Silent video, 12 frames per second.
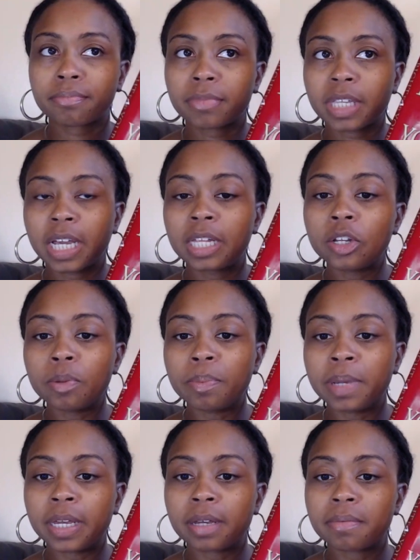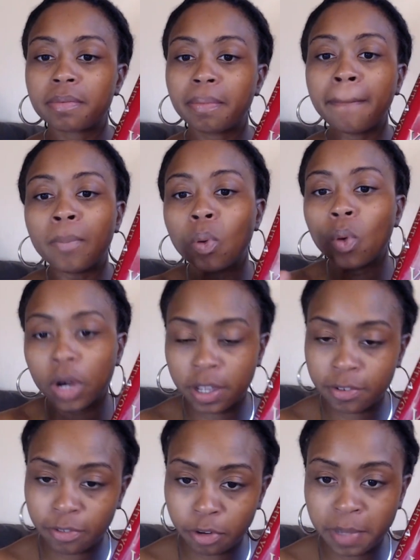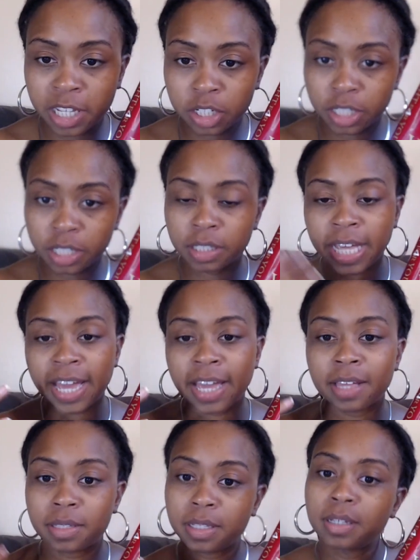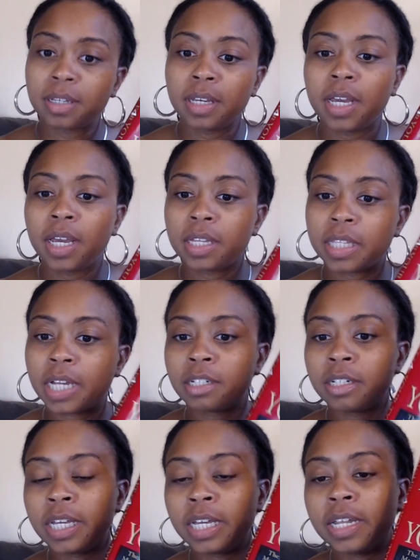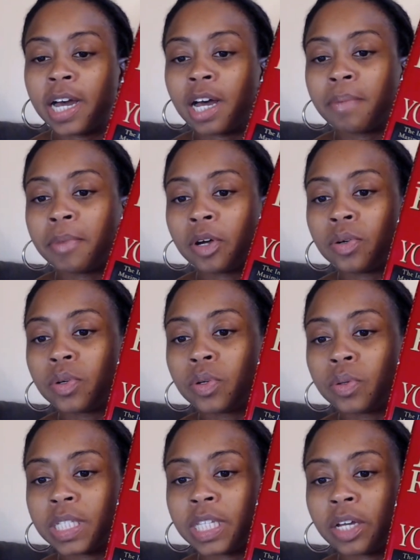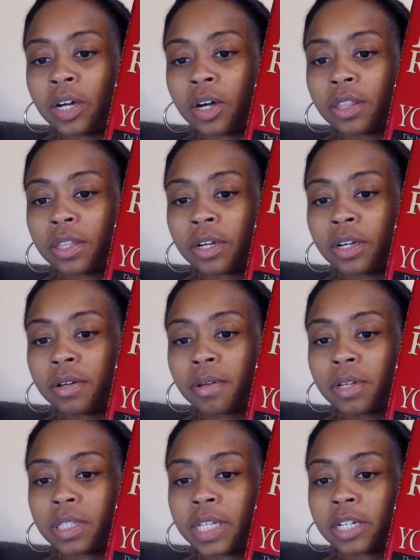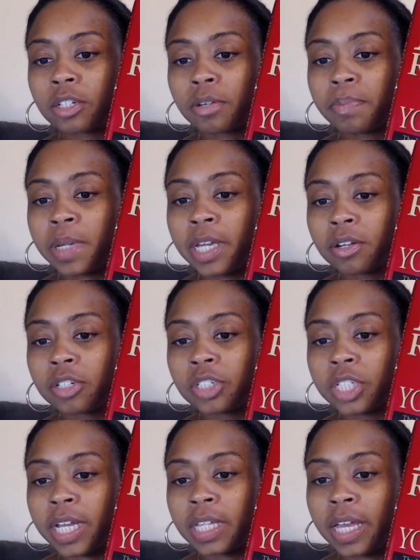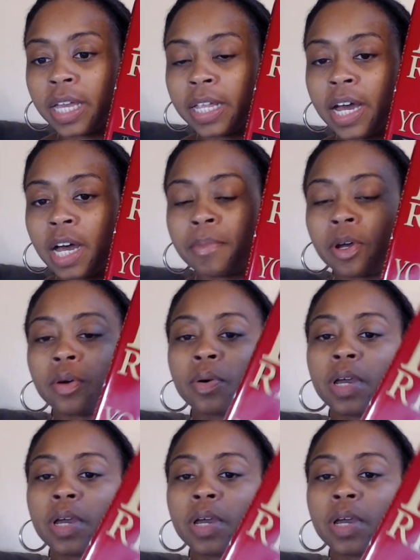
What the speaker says: a little bit more information that Dr. Diadamo, who is the author, Dr. Peter J. Diadamo,